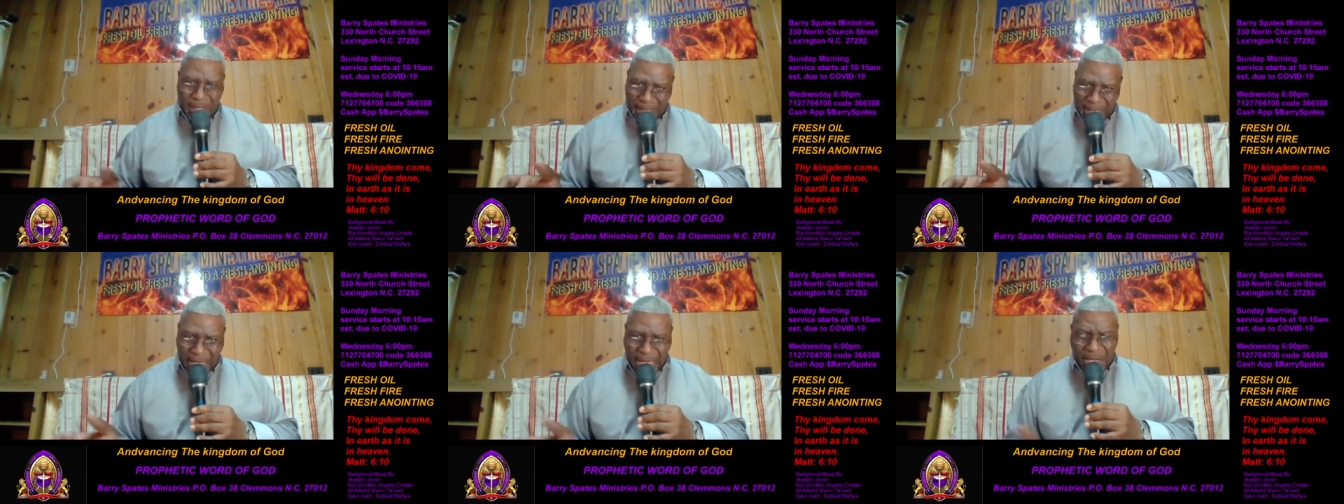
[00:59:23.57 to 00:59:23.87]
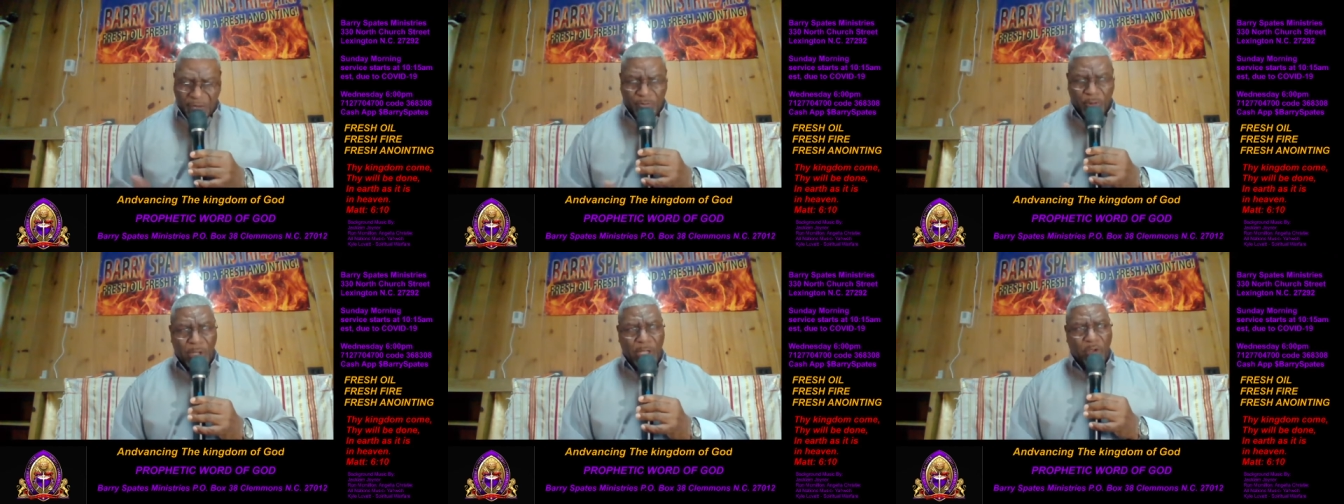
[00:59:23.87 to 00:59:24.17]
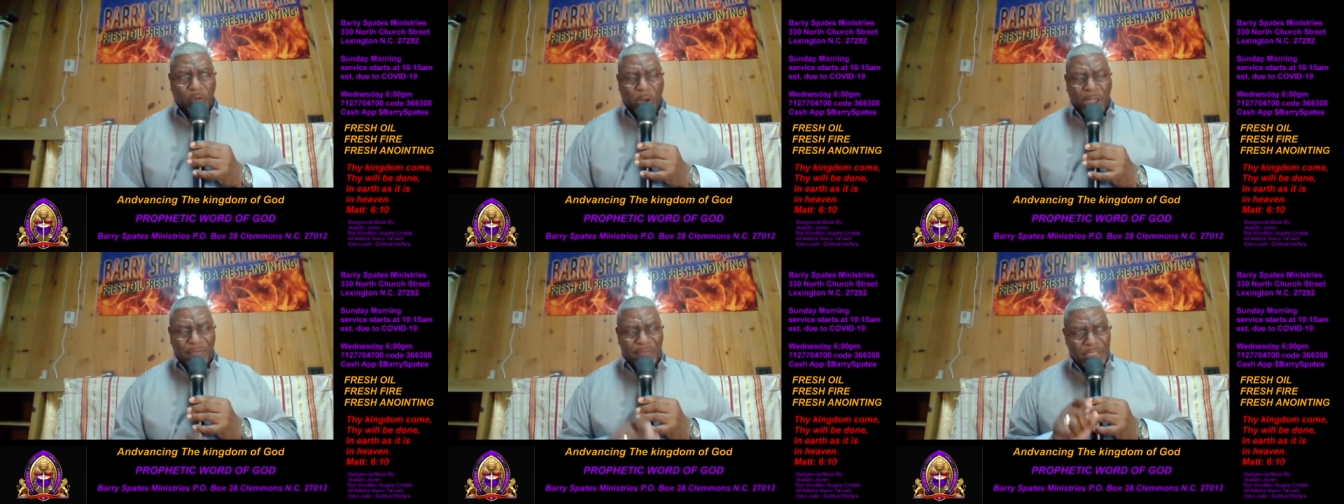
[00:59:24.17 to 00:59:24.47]
Every
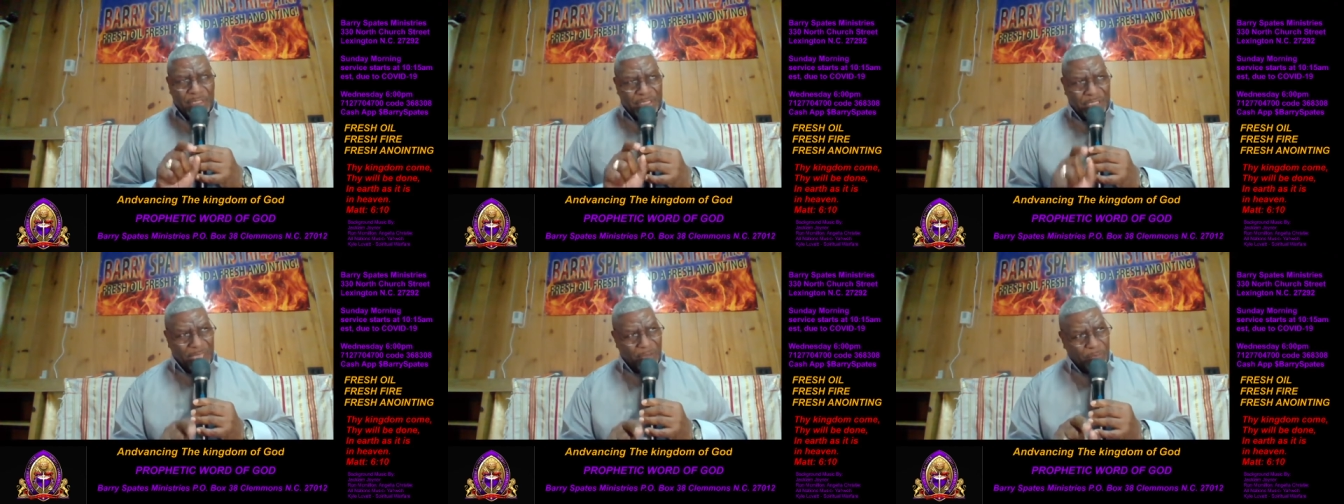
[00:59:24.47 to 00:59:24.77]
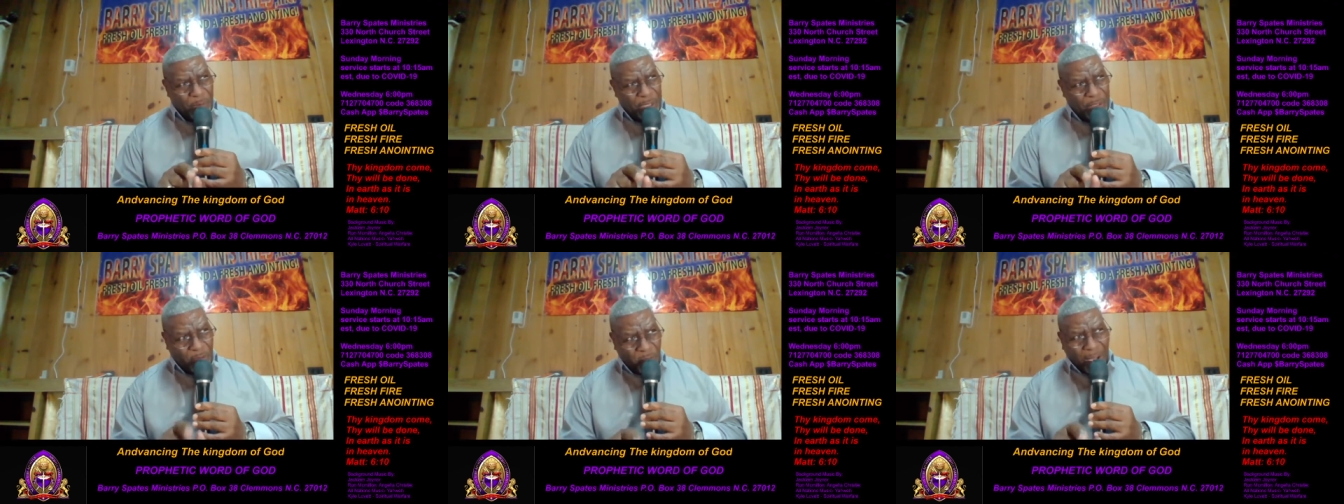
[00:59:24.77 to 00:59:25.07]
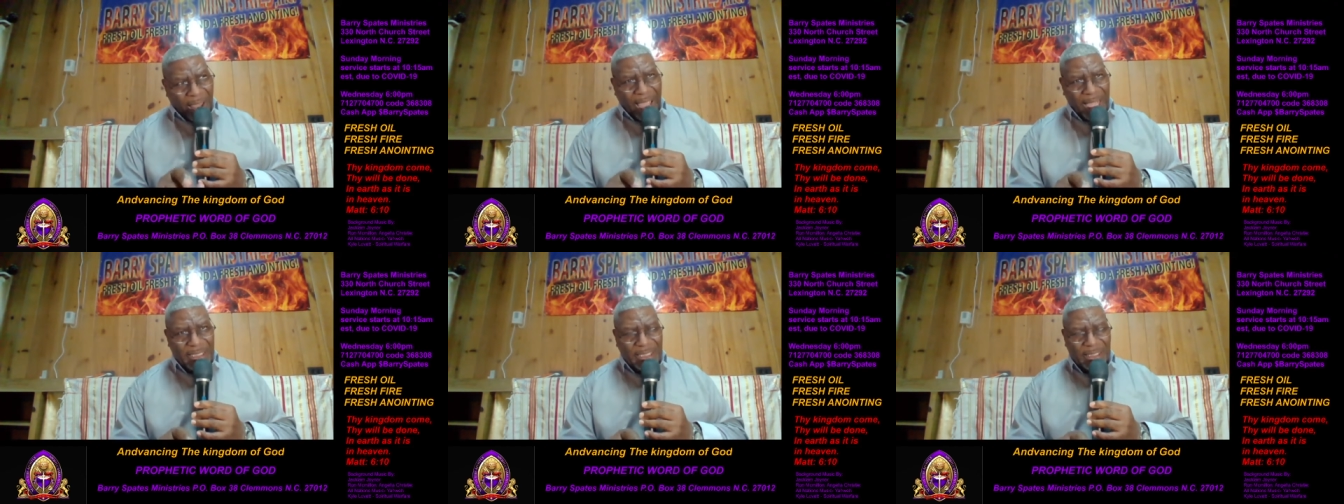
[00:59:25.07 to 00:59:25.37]
crevice, every
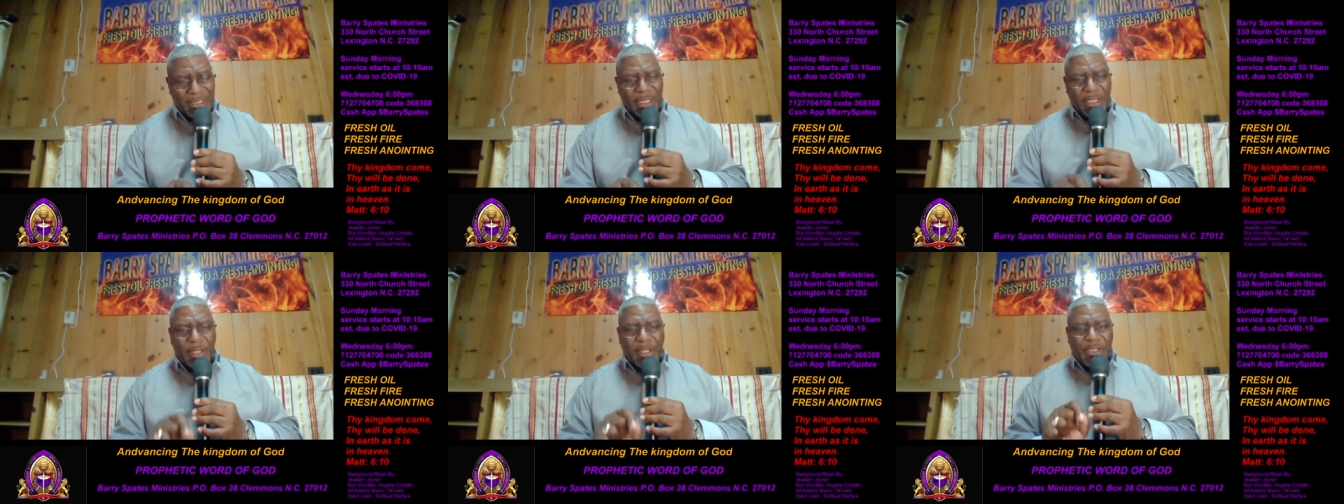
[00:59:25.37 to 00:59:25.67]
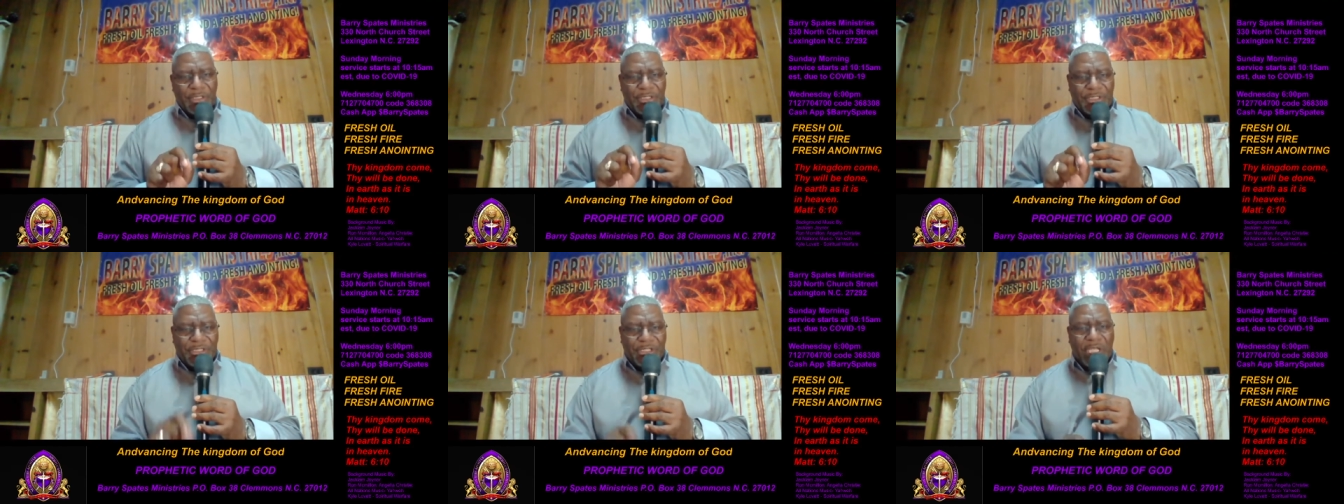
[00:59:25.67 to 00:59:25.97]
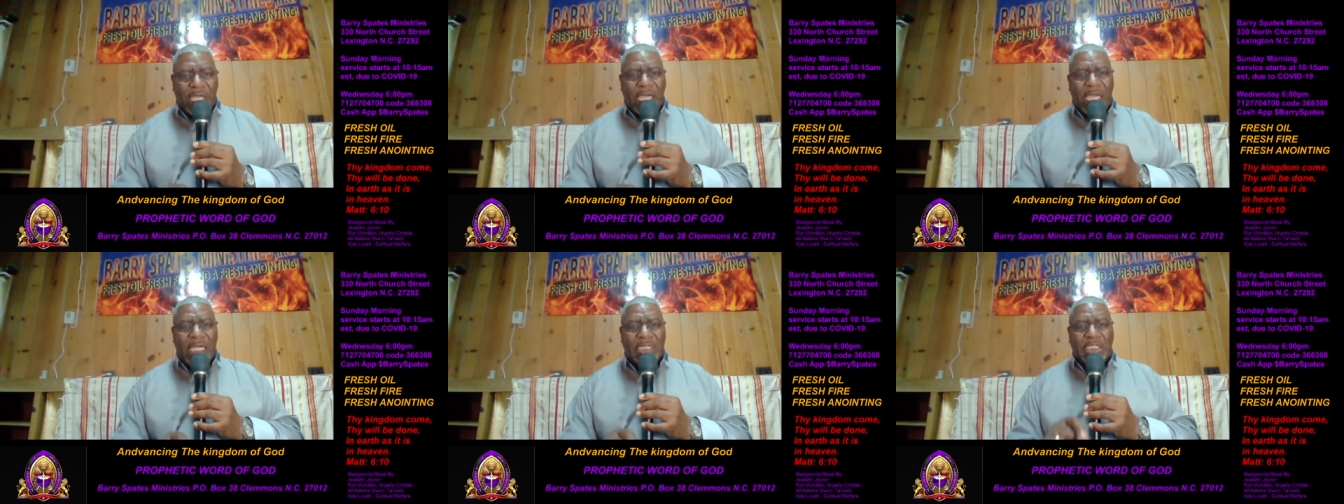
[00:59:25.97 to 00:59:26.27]
crack,
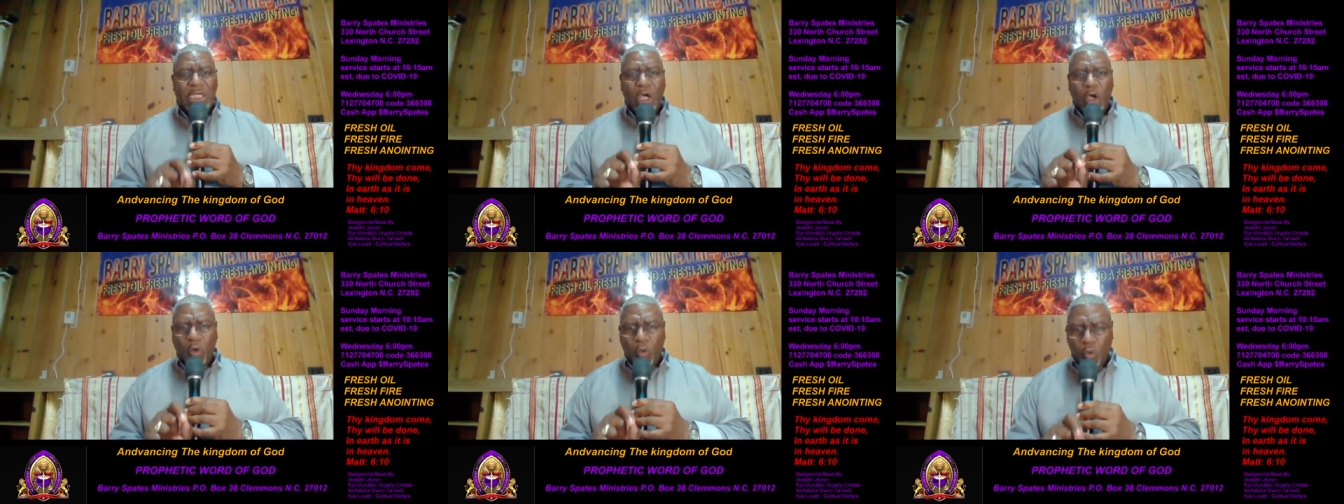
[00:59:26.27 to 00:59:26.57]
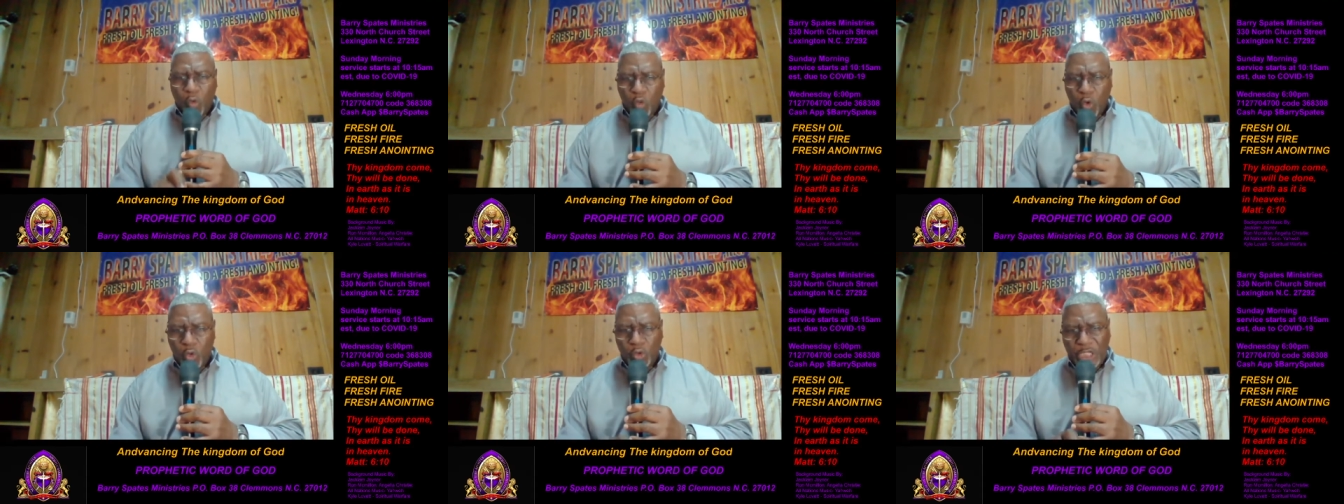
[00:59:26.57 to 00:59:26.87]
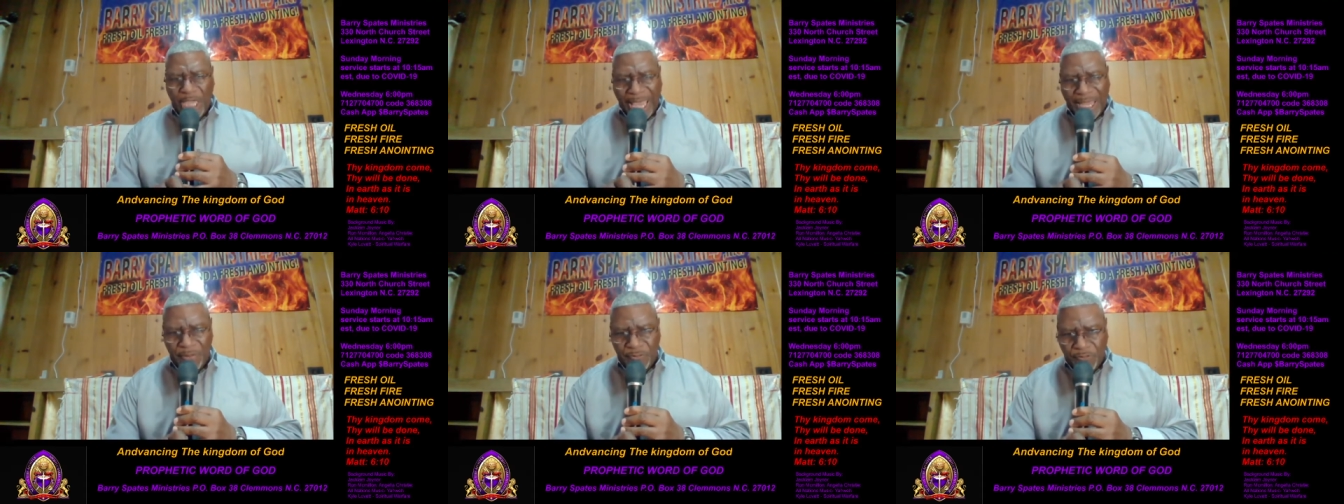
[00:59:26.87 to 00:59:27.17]
seed, root,
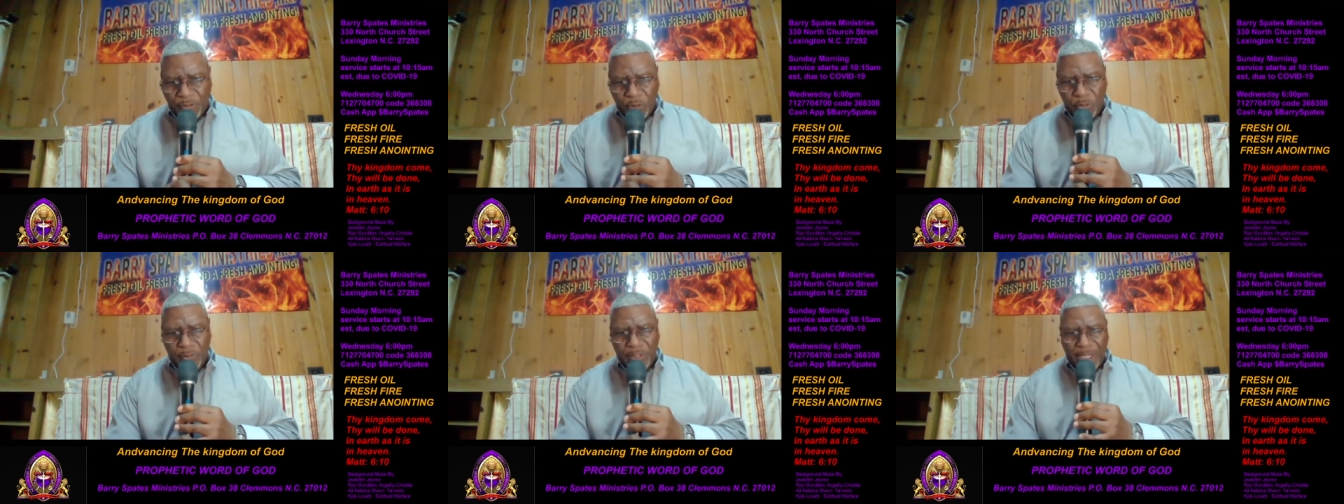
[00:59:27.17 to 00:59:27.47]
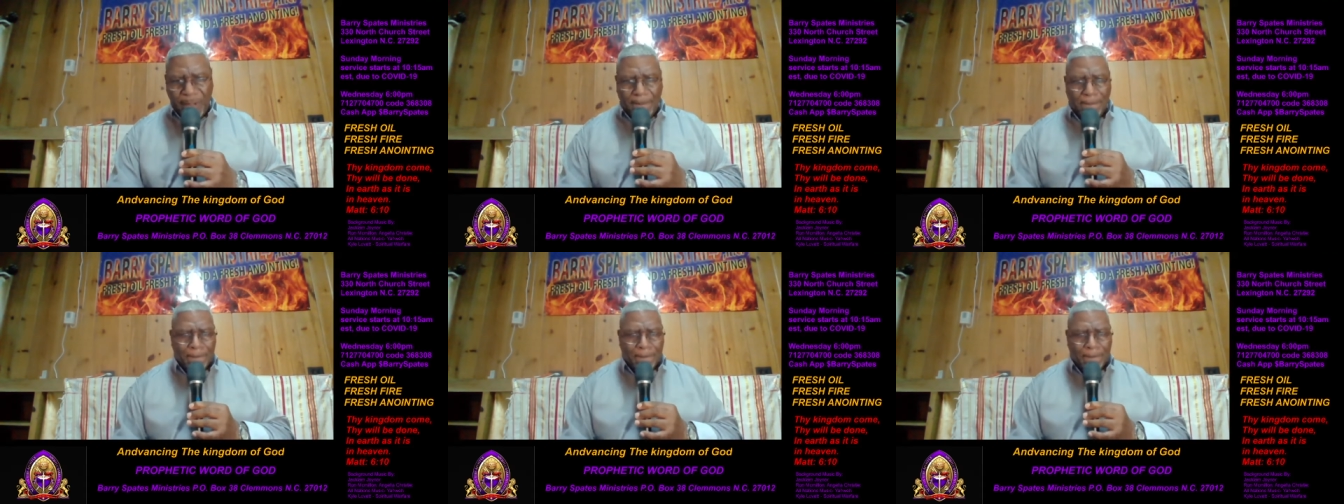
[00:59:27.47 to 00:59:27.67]
and fruit.